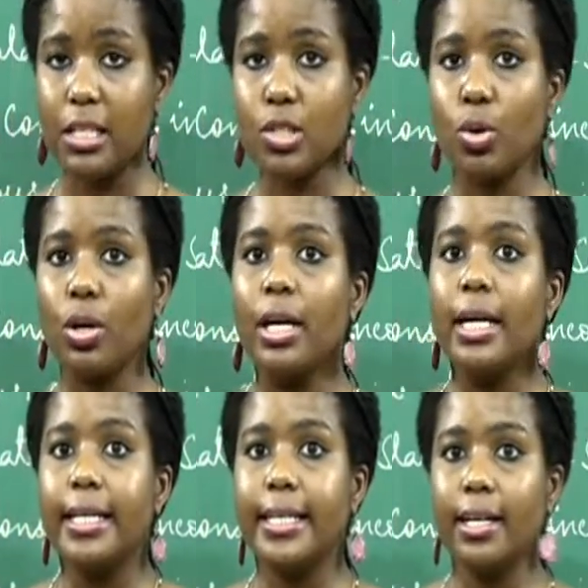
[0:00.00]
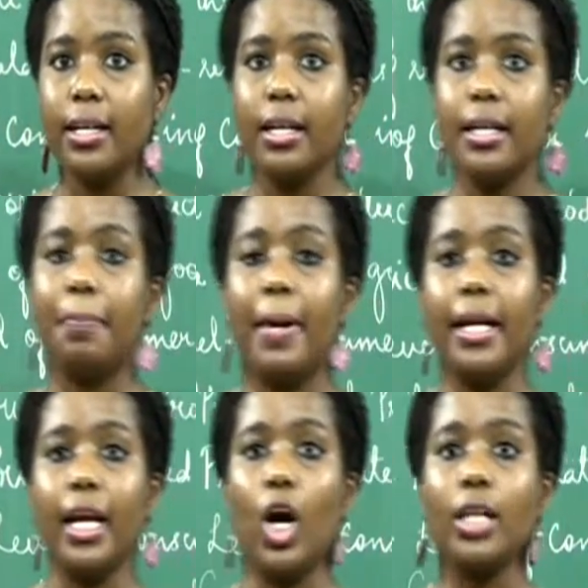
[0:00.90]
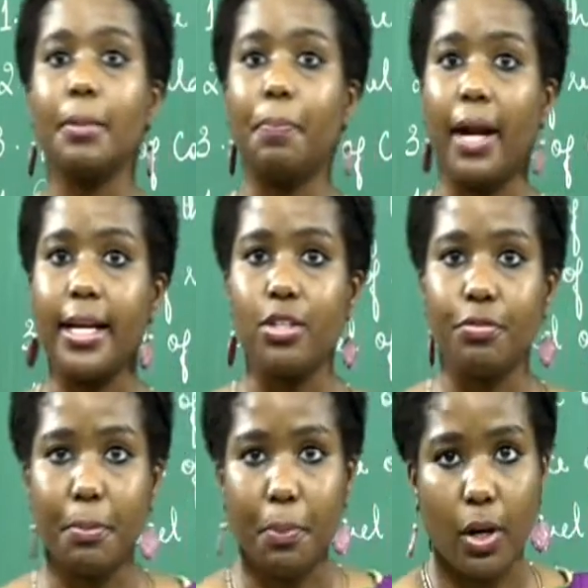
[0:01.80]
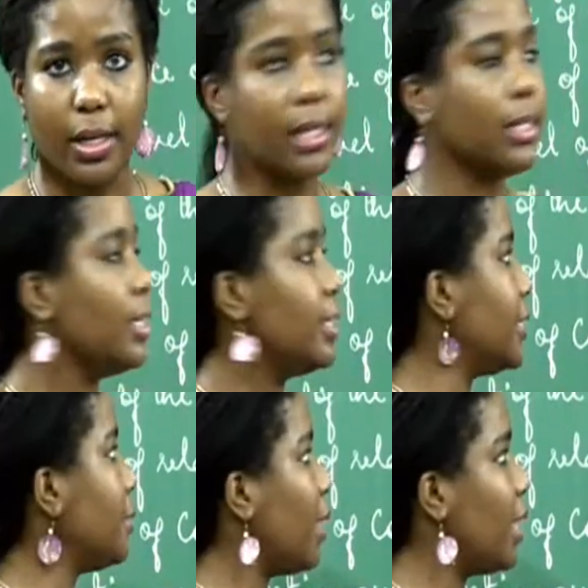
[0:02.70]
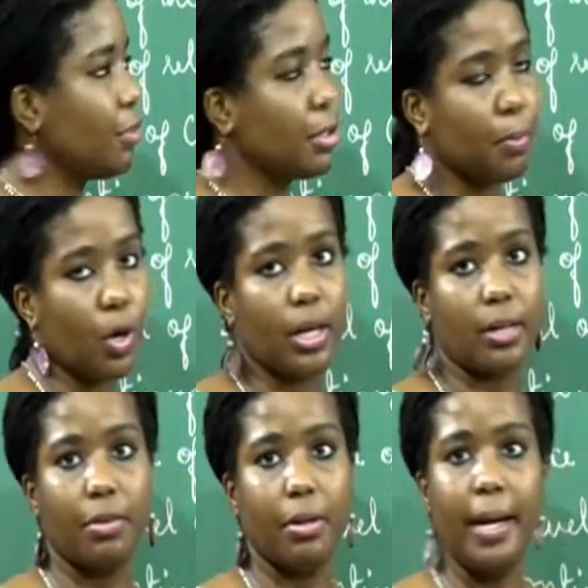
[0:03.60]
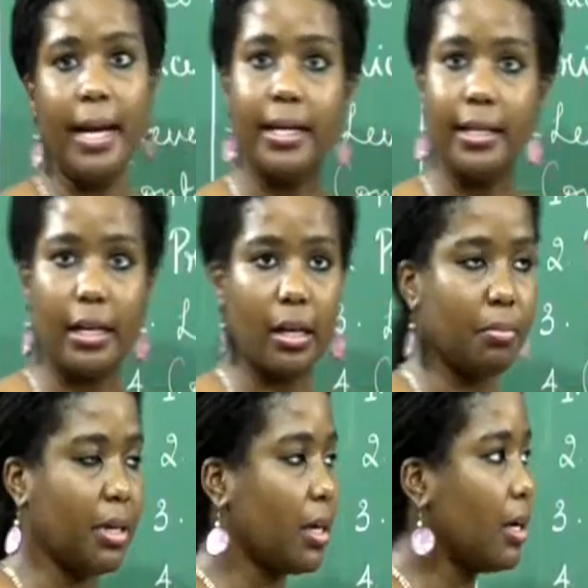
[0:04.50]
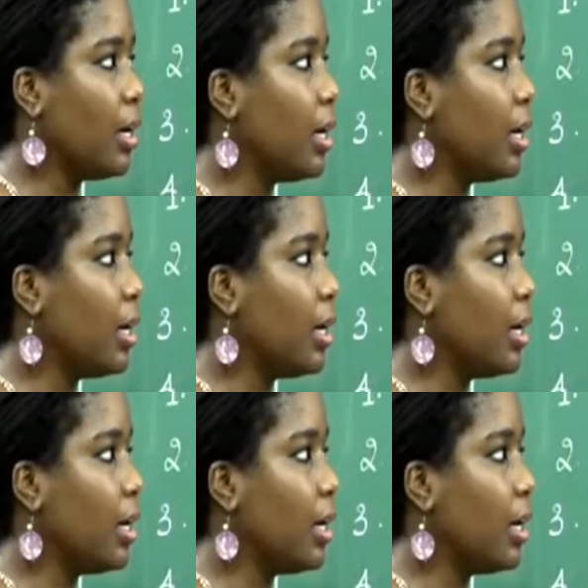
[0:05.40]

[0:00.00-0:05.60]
So here, depending on the price of the product, the demand for the product will be determined.